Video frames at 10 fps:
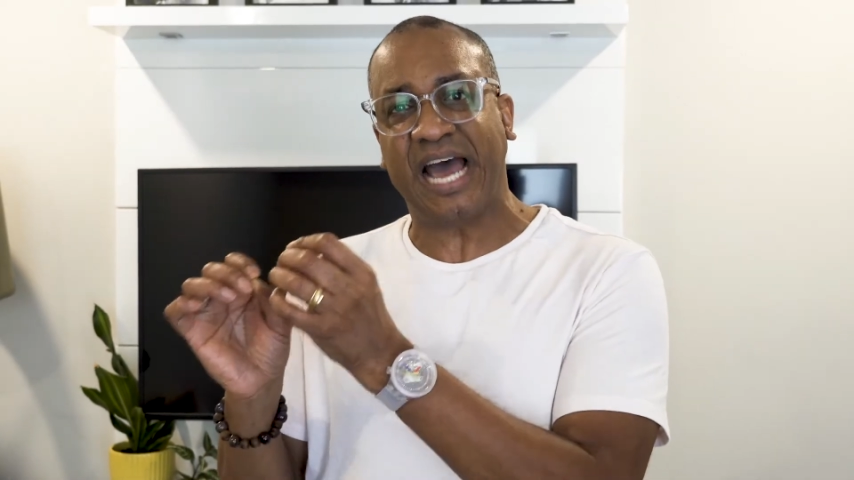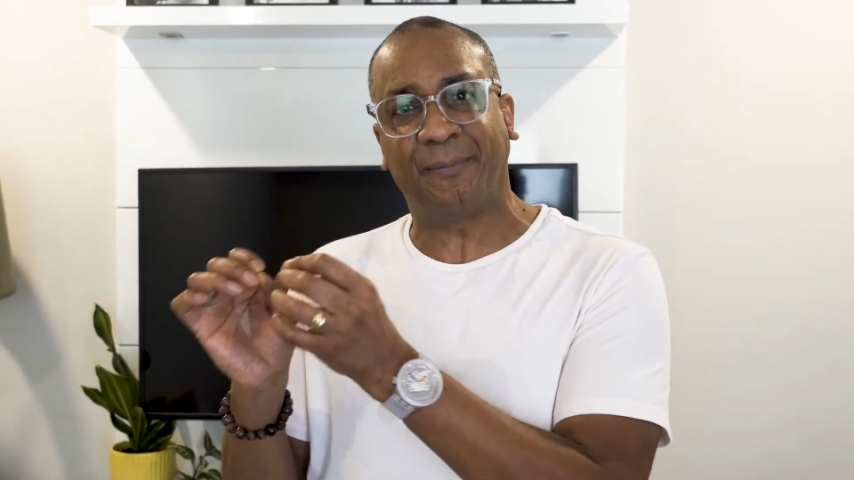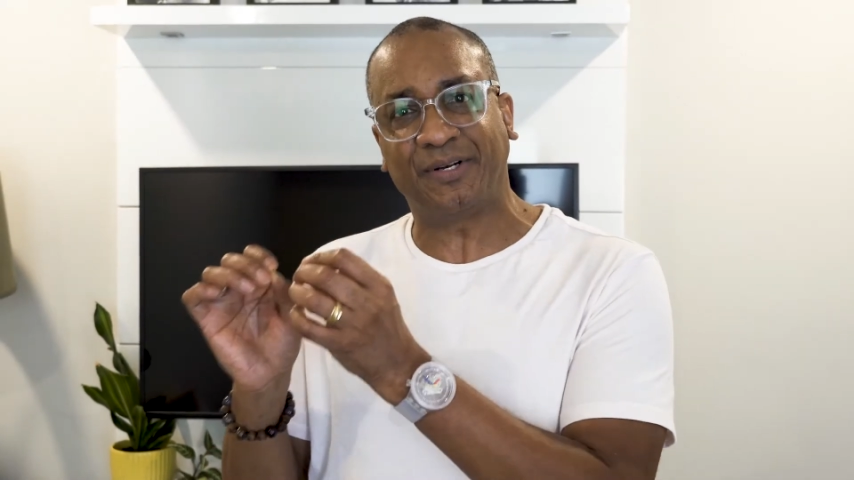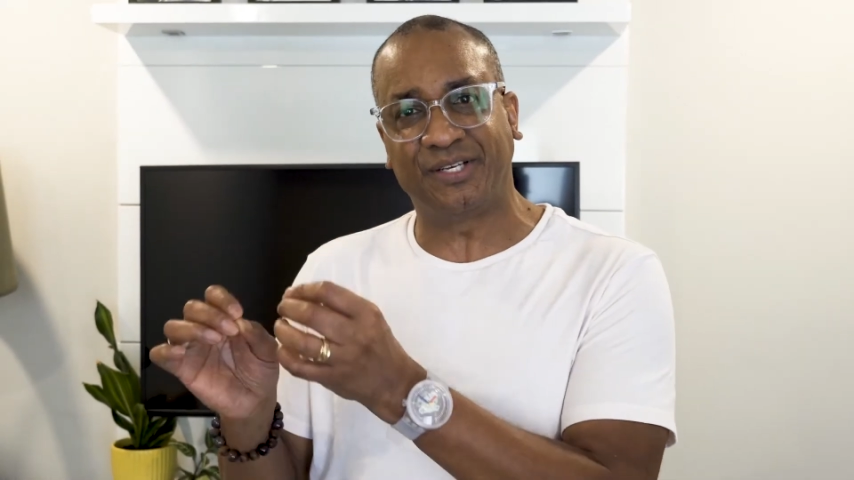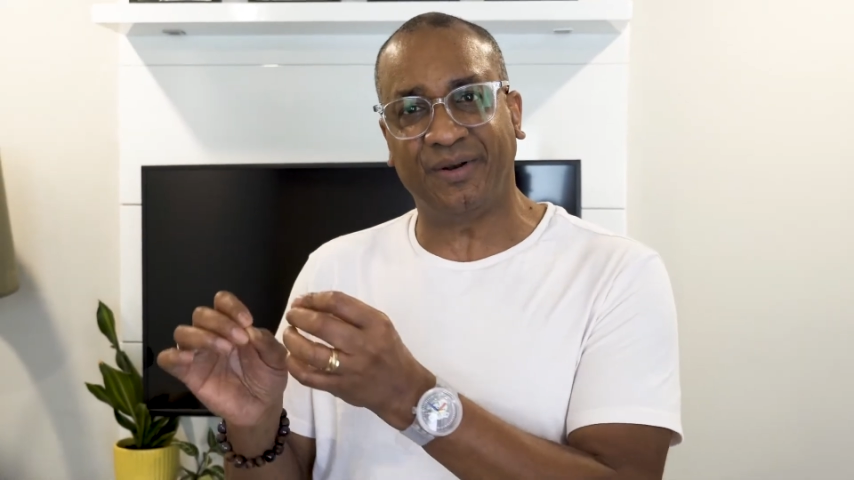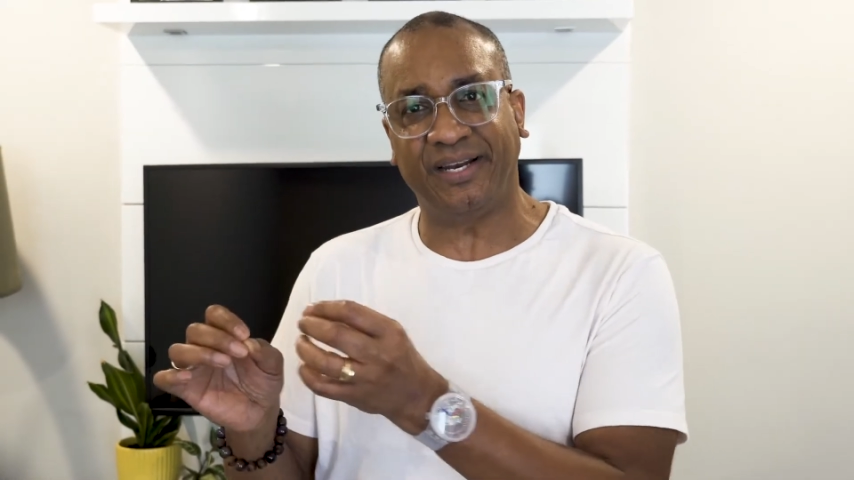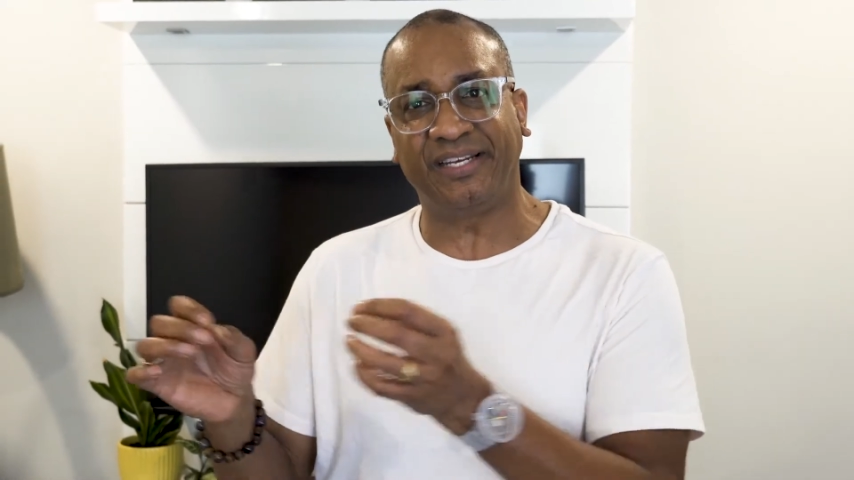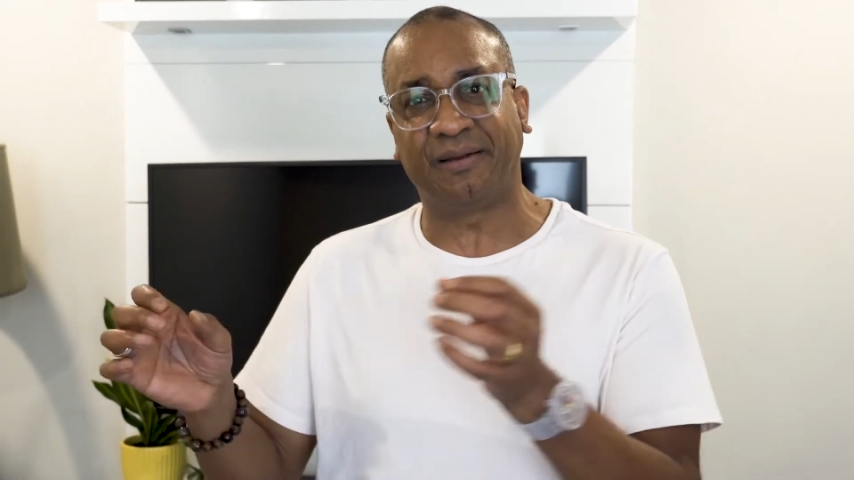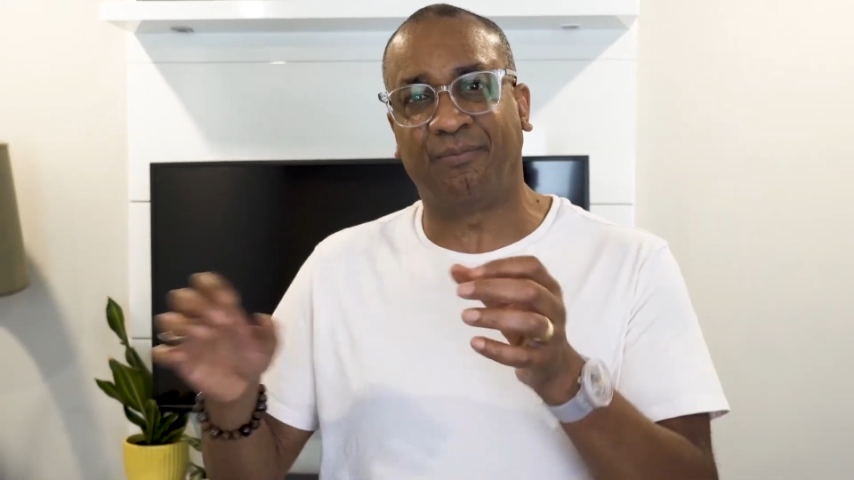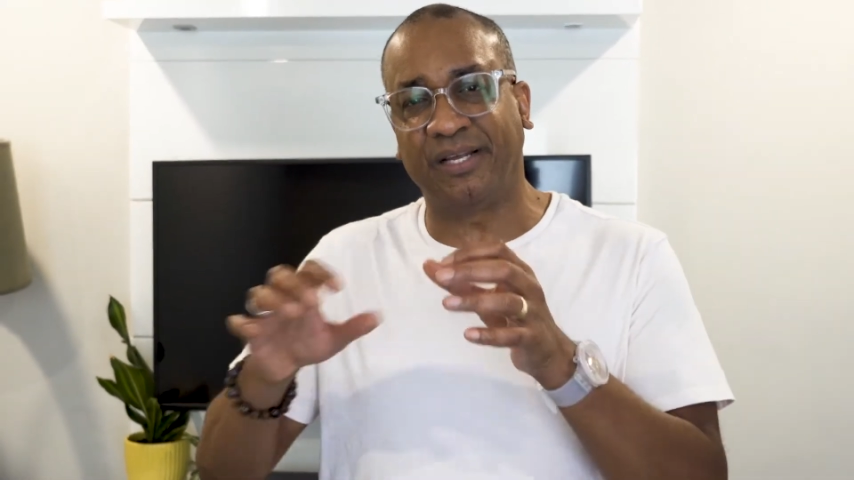opportunity
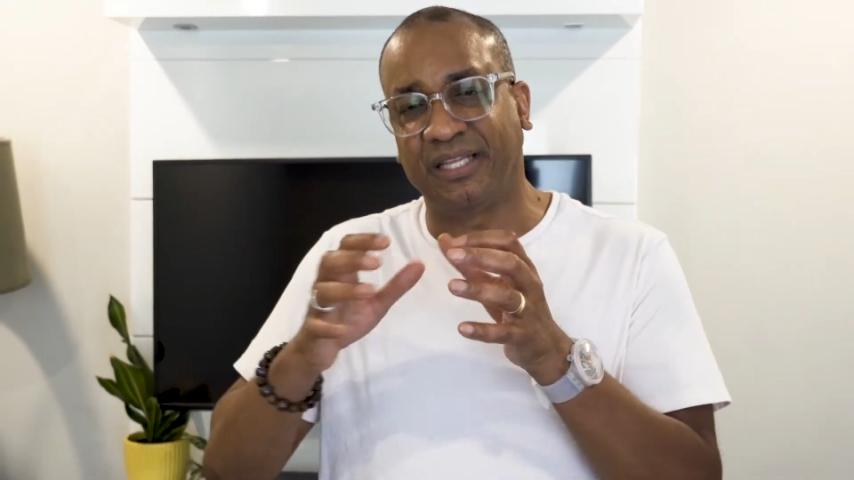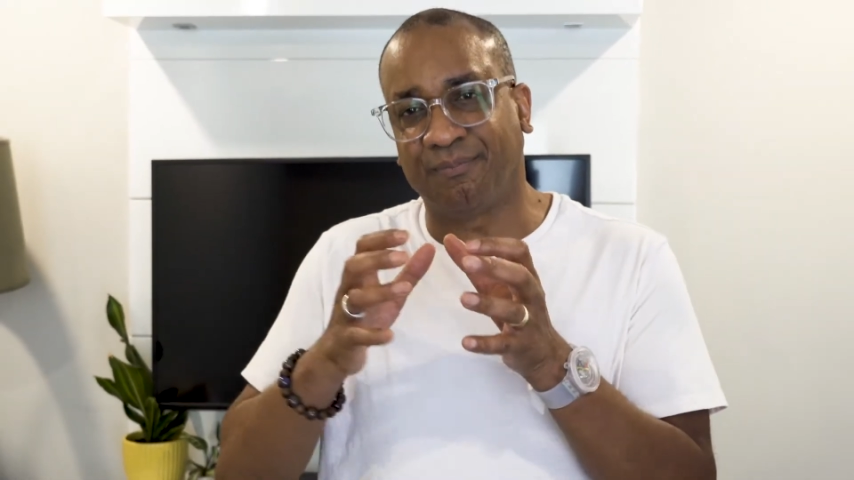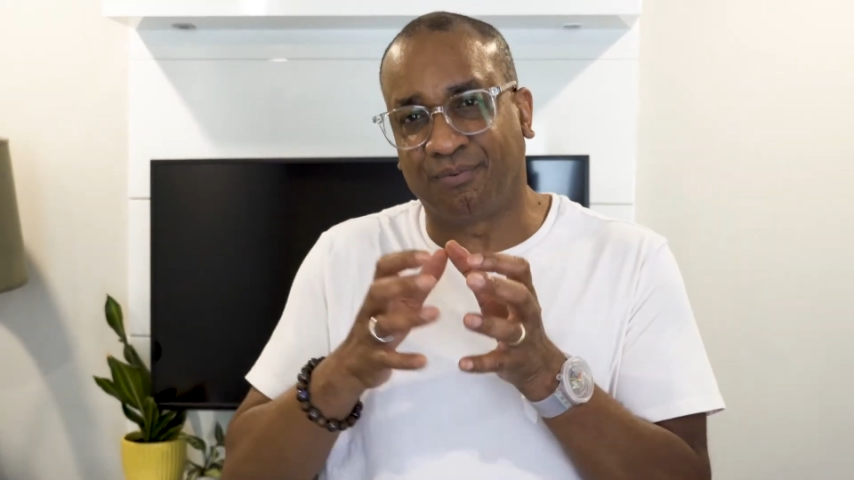to bring the